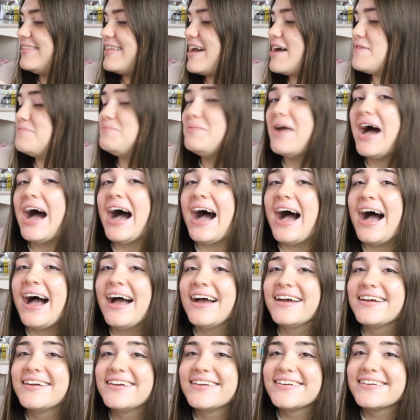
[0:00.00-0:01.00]
that
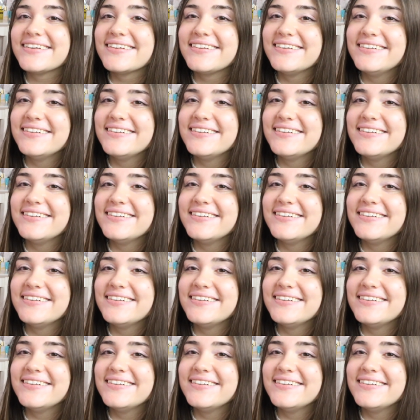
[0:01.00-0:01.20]
bag.